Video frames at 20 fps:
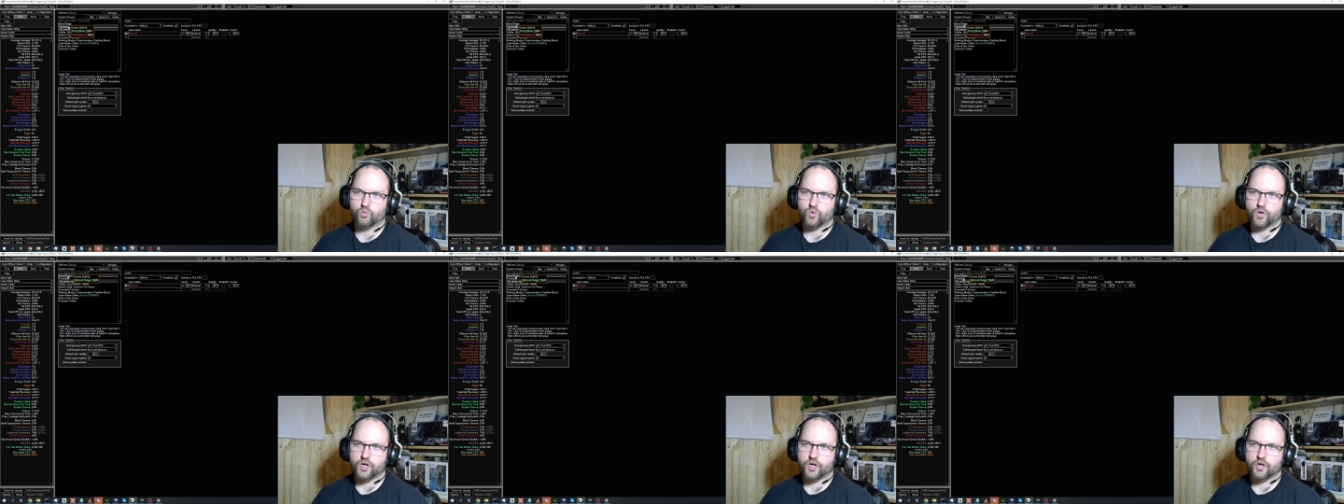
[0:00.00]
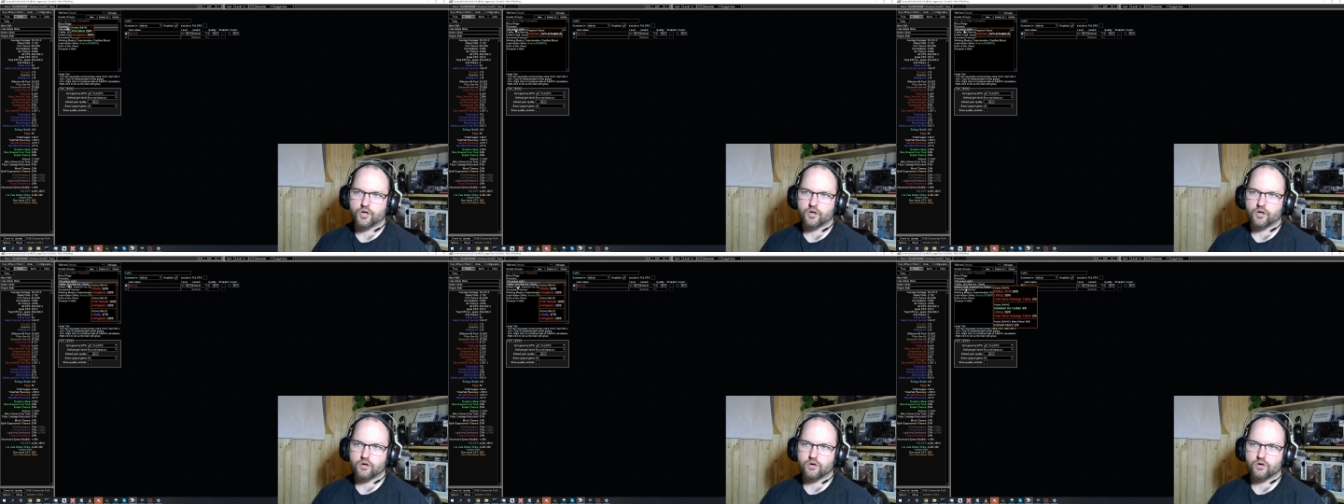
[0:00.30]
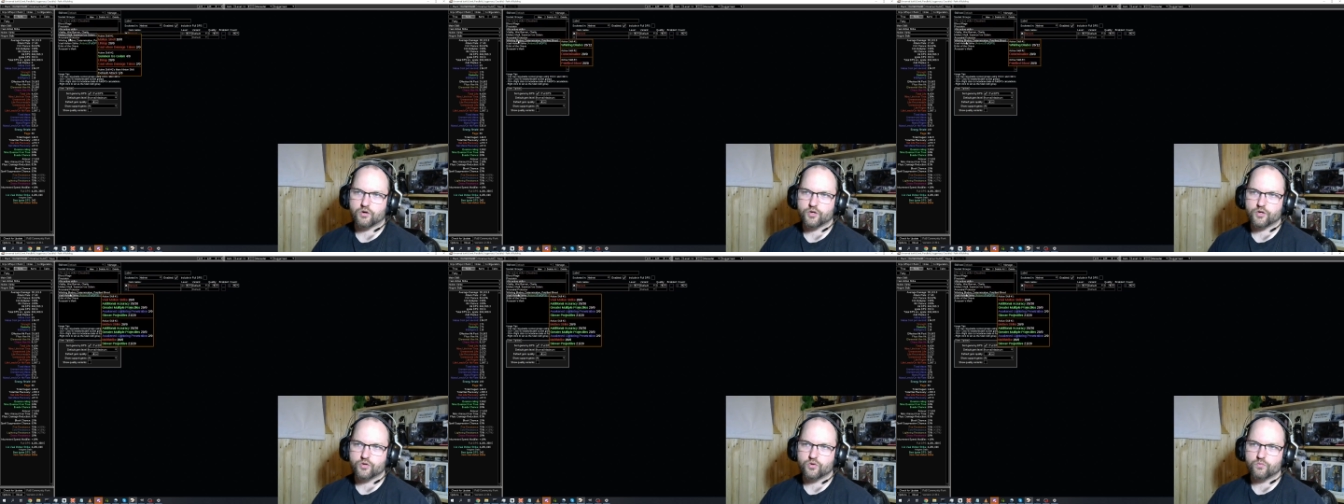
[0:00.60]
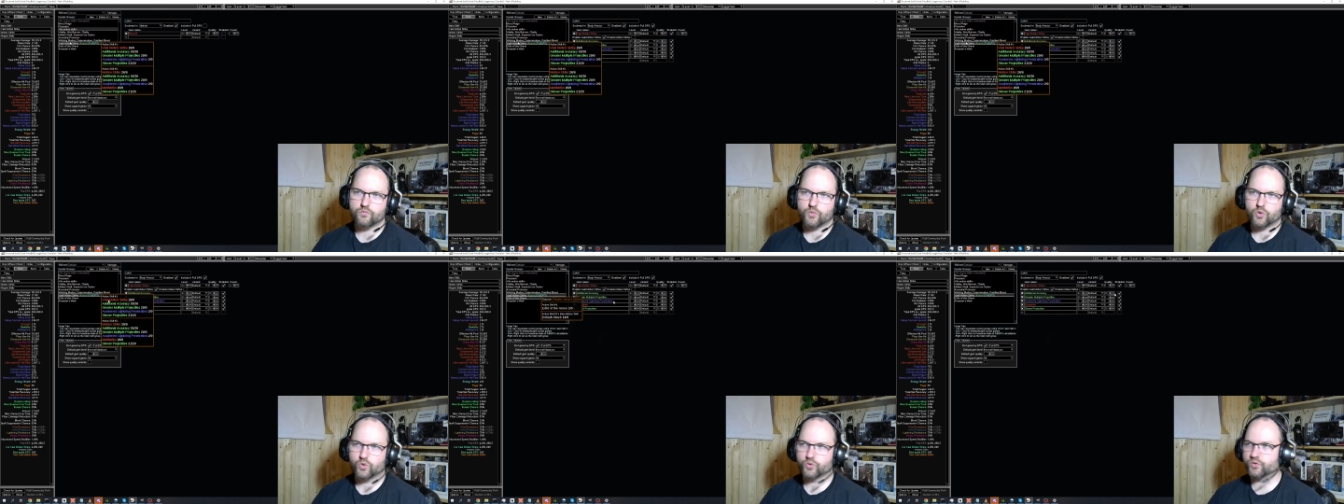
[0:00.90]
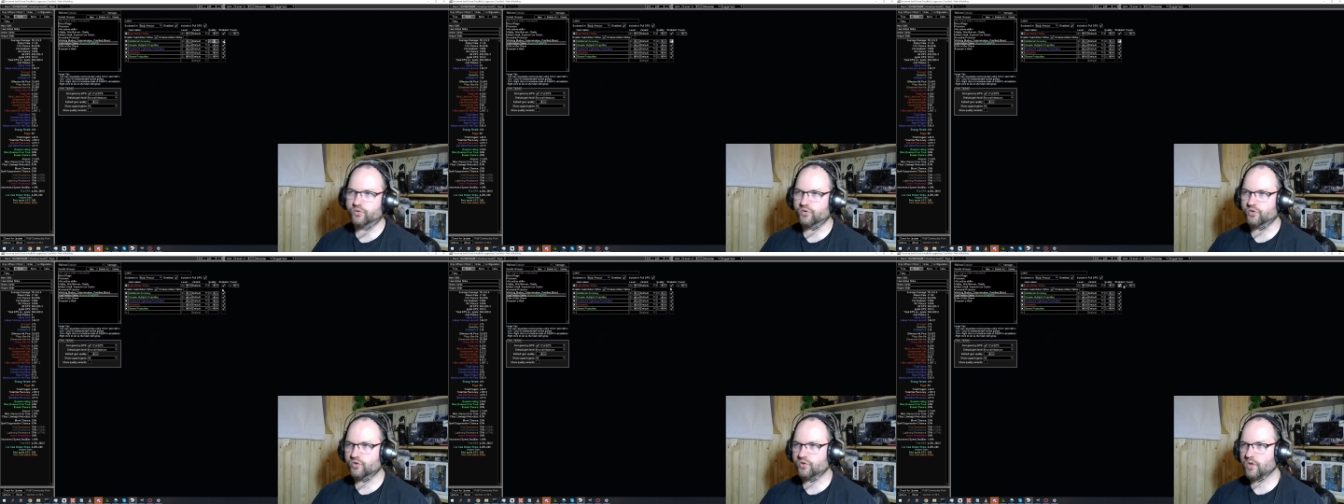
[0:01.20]
where are you,
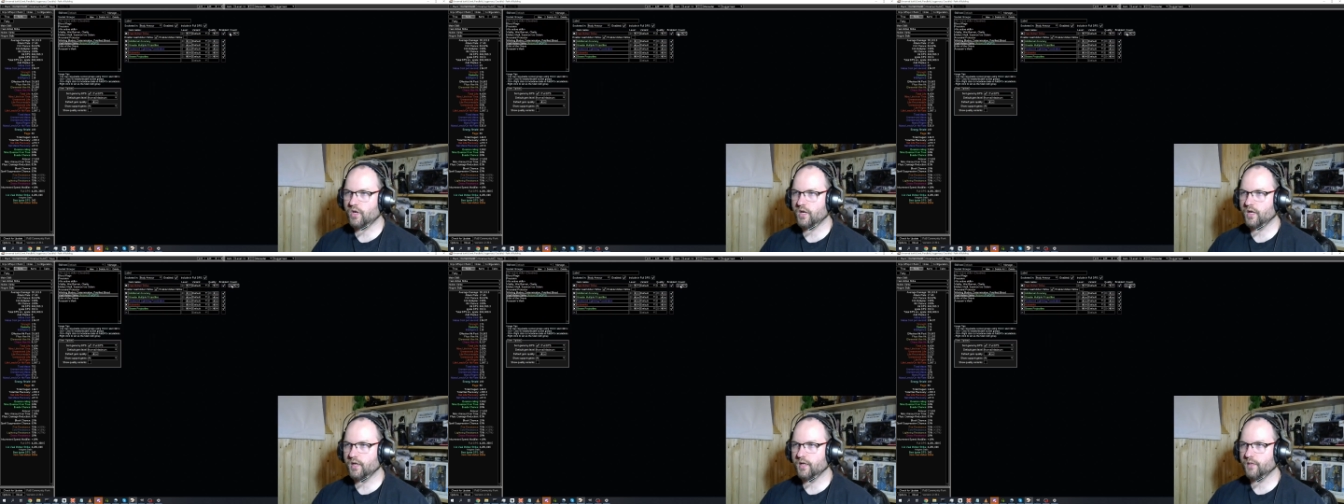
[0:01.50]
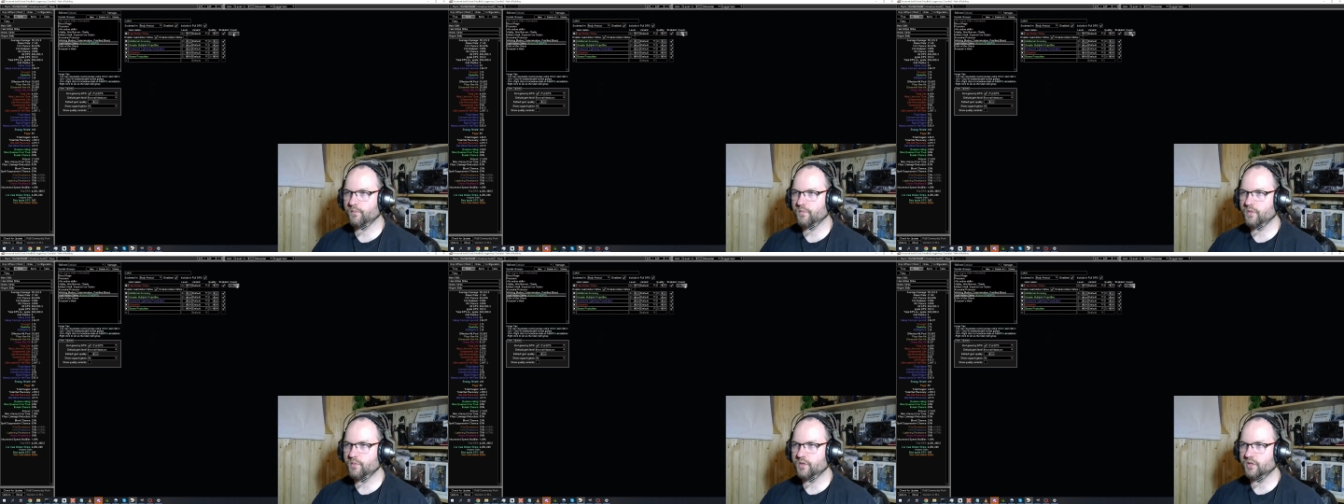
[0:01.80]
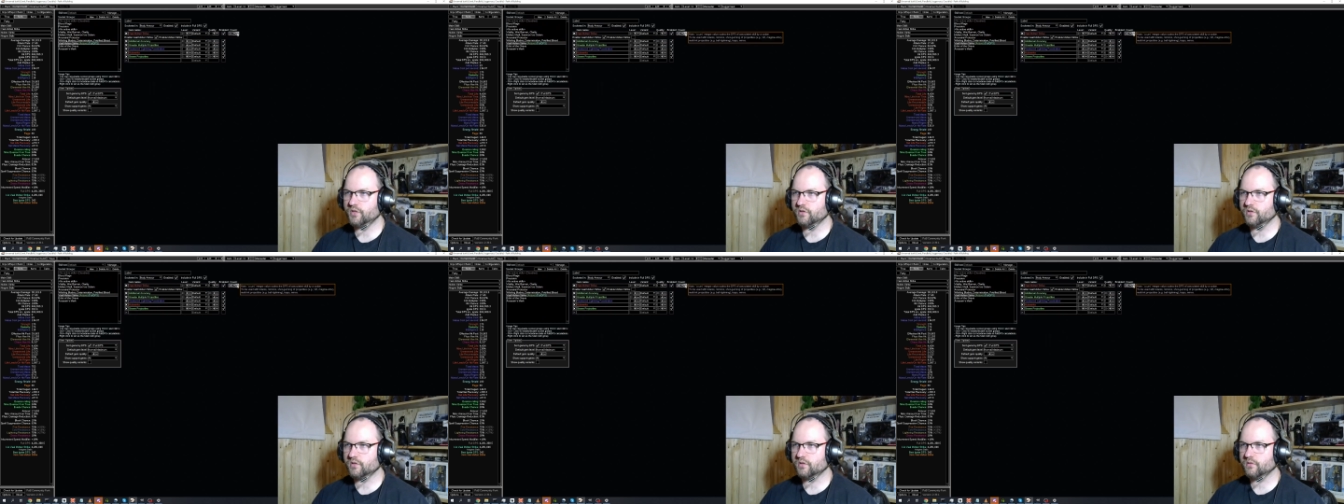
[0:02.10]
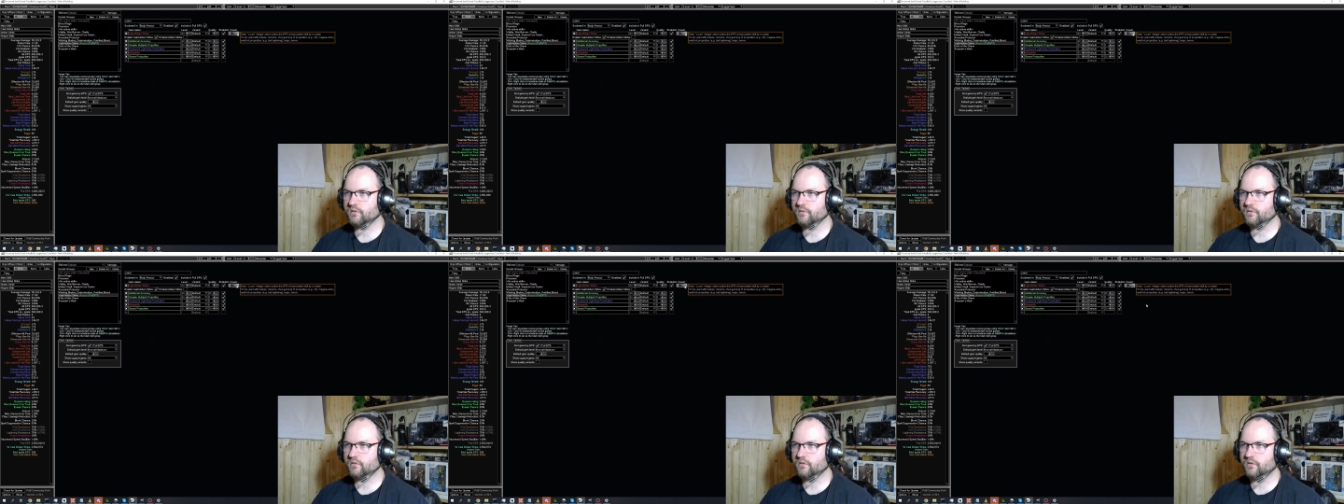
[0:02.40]
Molten Strike, maybe just